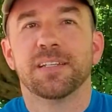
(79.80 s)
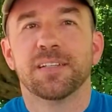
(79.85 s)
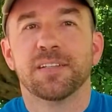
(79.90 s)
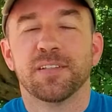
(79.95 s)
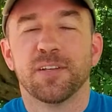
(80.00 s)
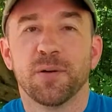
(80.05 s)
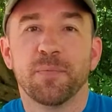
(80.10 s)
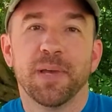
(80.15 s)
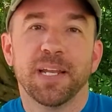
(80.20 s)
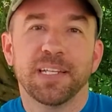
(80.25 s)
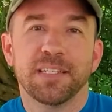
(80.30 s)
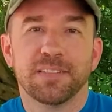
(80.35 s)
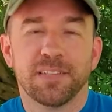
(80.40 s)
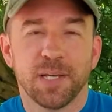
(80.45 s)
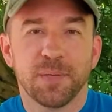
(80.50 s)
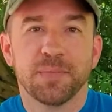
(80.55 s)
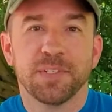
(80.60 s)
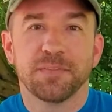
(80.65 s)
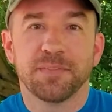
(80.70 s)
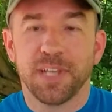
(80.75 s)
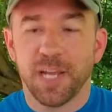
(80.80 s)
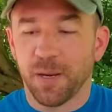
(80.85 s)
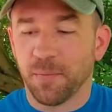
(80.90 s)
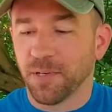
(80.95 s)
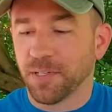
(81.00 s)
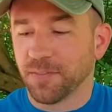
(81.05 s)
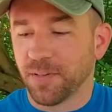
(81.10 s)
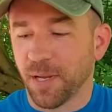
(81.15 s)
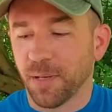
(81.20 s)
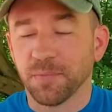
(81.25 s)
There are many types of
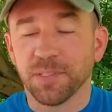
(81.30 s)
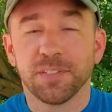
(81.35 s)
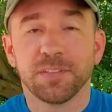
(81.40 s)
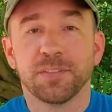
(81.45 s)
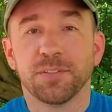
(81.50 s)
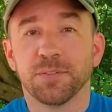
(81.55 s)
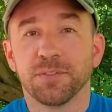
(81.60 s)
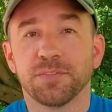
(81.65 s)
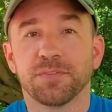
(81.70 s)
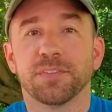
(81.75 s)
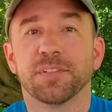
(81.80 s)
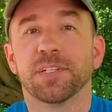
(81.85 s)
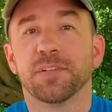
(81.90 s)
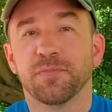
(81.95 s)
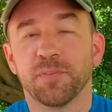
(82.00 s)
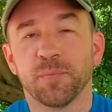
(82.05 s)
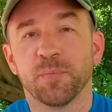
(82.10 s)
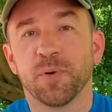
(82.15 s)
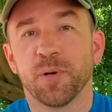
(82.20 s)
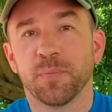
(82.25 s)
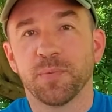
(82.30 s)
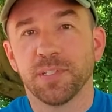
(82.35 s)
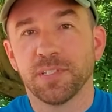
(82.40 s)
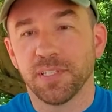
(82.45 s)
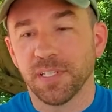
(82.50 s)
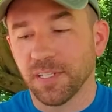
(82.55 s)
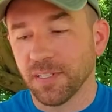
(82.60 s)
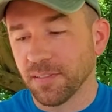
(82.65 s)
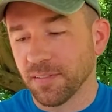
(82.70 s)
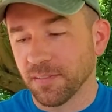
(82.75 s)
camera traps used for different
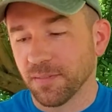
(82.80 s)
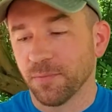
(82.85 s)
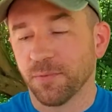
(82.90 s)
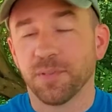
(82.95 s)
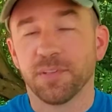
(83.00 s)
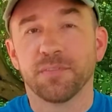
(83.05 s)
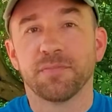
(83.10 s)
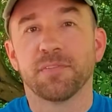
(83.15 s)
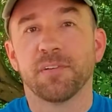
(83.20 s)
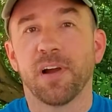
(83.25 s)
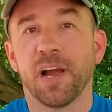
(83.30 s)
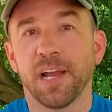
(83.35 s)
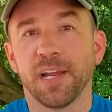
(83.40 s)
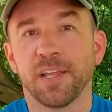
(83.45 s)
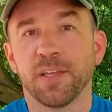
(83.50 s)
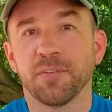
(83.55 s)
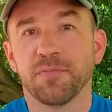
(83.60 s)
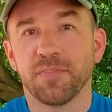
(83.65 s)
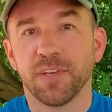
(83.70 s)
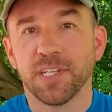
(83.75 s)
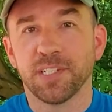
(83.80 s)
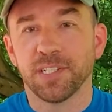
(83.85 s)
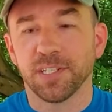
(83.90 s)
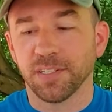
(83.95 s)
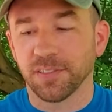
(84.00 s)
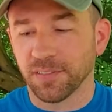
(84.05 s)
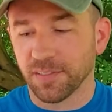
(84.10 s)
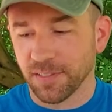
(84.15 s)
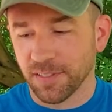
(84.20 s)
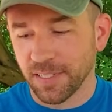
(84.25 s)
purposes with a variety of
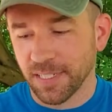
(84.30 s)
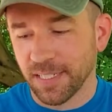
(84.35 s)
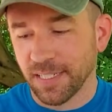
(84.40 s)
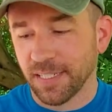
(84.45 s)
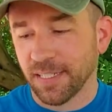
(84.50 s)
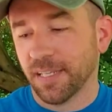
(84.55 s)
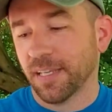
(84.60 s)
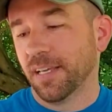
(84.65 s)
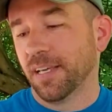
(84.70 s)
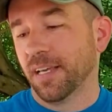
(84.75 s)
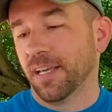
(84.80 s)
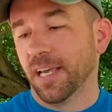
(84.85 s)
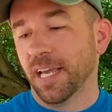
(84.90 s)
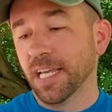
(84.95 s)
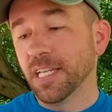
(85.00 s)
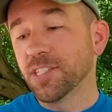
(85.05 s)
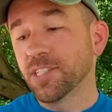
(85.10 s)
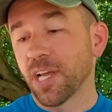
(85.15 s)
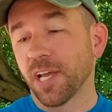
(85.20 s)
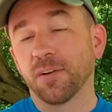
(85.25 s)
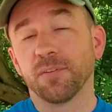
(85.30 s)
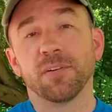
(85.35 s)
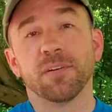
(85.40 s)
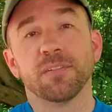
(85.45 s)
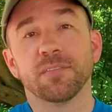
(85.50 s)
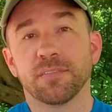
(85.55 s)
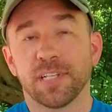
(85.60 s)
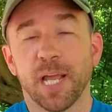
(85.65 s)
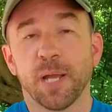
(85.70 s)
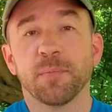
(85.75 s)
features. In
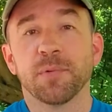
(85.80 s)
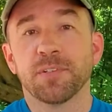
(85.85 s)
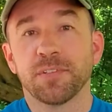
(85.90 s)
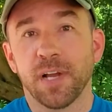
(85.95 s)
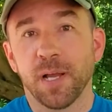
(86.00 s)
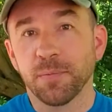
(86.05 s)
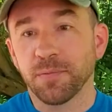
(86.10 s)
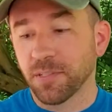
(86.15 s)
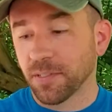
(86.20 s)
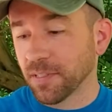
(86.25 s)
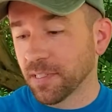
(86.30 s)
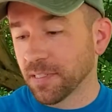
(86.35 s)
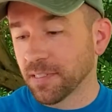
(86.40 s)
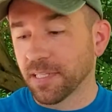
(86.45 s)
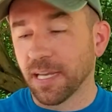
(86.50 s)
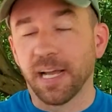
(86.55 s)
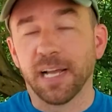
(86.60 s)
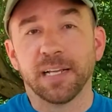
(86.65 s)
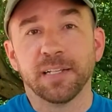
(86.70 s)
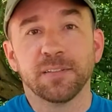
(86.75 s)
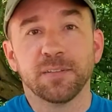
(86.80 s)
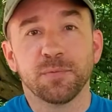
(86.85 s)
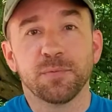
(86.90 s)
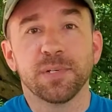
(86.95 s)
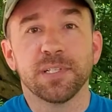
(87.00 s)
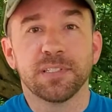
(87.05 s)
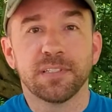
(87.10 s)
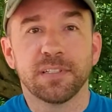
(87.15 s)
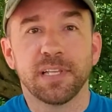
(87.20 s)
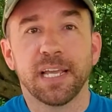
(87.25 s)
general, camera traps are designed to
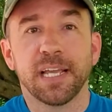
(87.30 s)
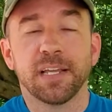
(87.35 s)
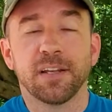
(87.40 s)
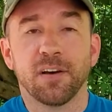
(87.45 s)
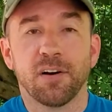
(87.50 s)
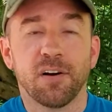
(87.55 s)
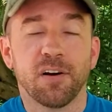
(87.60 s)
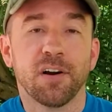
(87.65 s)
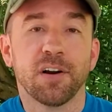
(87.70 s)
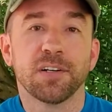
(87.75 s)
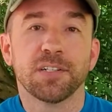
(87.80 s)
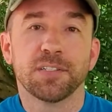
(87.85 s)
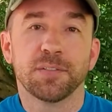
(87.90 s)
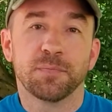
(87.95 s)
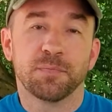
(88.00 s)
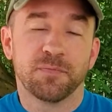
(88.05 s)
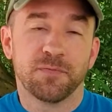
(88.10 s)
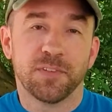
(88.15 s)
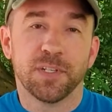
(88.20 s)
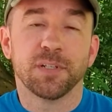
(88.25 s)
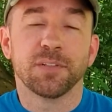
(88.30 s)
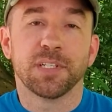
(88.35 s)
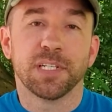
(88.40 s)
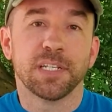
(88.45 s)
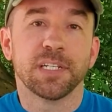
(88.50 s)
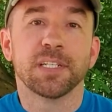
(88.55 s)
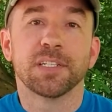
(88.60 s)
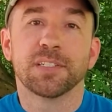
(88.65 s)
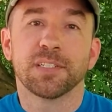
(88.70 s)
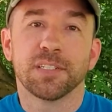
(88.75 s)
withstand harsh field
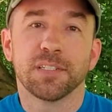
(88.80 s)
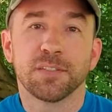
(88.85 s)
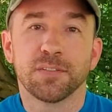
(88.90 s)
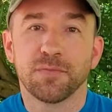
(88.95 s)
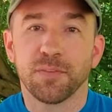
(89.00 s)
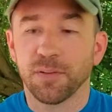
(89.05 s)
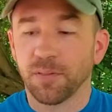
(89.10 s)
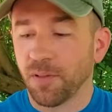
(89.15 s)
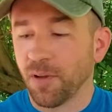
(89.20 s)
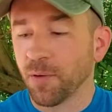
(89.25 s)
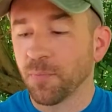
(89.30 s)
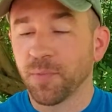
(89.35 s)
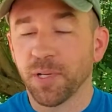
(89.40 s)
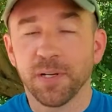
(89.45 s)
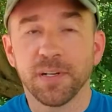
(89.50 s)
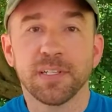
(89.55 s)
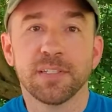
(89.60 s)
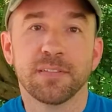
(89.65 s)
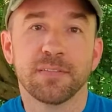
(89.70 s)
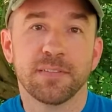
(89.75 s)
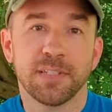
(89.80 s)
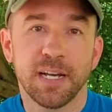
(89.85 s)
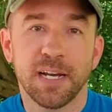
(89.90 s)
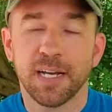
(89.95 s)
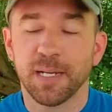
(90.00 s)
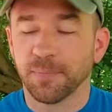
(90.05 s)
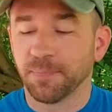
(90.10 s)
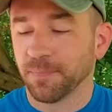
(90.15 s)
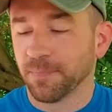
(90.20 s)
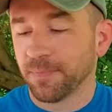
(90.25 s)
conditions for long periods of
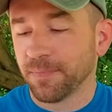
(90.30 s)
time.